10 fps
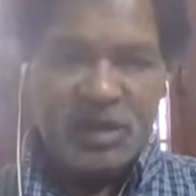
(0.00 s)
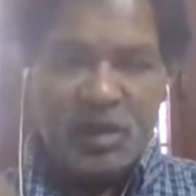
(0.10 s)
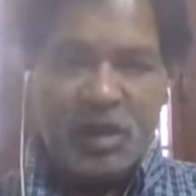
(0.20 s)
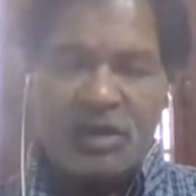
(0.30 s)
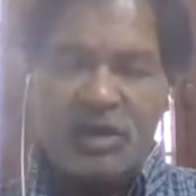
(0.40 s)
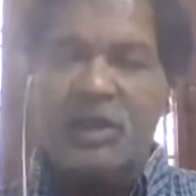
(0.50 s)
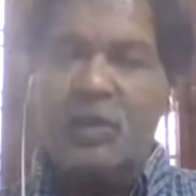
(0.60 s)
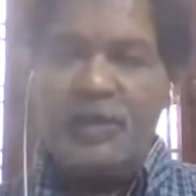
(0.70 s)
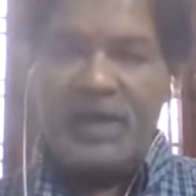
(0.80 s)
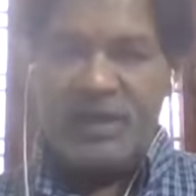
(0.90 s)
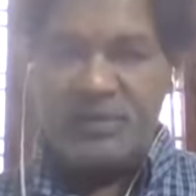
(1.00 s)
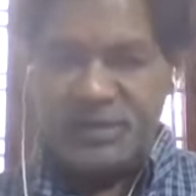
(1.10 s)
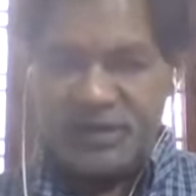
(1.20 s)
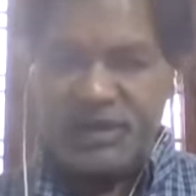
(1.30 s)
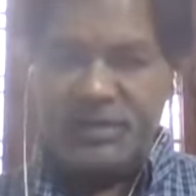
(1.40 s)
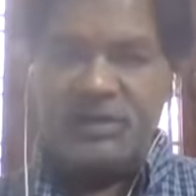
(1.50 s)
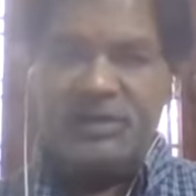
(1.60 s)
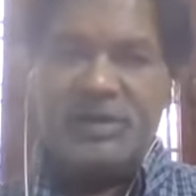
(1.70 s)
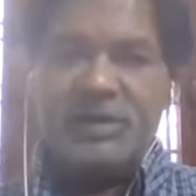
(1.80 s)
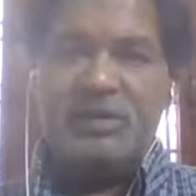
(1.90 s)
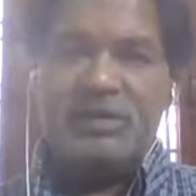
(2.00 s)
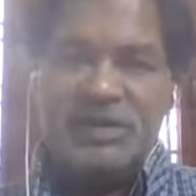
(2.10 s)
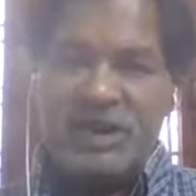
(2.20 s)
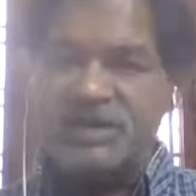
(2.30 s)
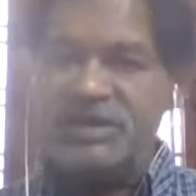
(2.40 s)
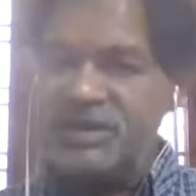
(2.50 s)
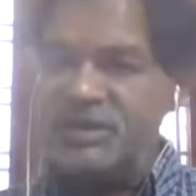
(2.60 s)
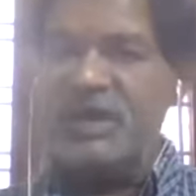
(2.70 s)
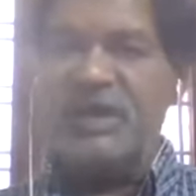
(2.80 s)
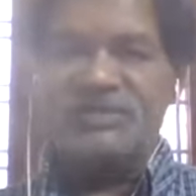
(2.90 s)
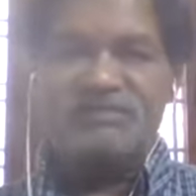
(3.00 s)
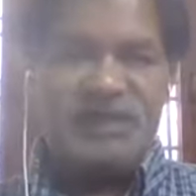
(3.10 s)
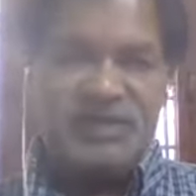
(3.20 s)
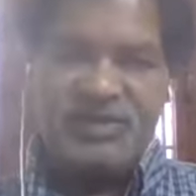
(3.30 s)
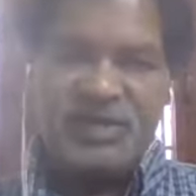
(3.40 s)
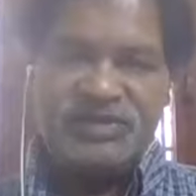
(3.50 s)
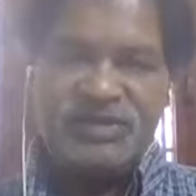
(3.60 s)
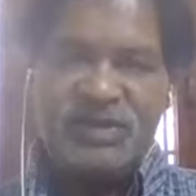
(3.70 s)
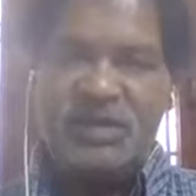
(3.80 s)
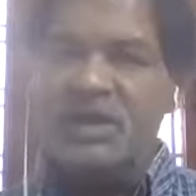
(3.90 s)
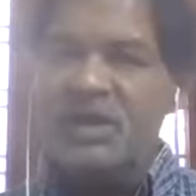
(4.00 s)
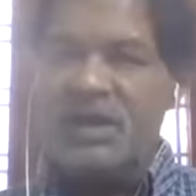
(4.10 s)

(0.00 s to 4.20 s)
Or we have to take into account that year as previous year,